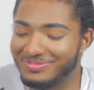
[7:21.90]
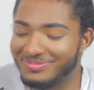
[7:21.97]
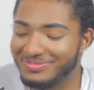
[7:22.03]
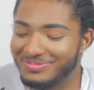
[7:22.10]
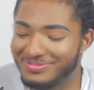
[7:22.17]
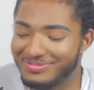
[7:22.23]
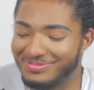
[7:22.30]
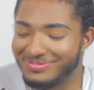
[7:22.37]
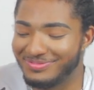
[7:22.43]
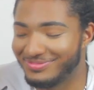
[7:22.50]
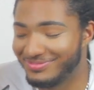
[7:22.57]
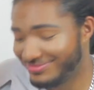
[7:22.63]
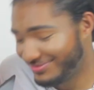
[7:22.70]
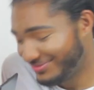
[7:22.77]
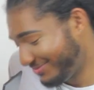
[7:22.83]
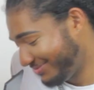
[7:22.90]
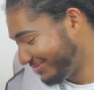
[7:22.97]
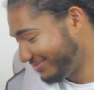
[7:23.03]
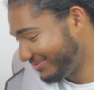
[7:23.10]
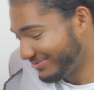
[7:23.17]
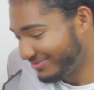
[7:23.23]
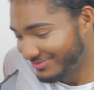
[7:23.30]

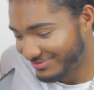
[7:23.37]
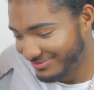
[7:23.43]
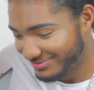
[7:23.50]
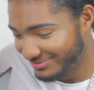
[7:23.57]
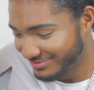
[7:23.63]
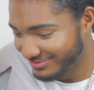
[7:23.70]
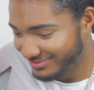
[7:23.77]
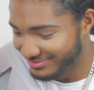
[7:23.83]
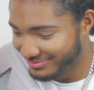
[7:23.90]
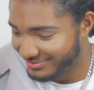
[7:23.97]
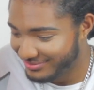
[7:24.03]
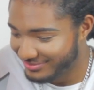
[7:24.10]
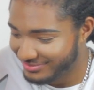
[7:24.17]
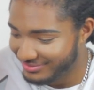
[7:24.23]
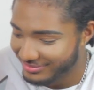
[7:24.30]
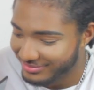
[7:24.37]
The person shown says nothing.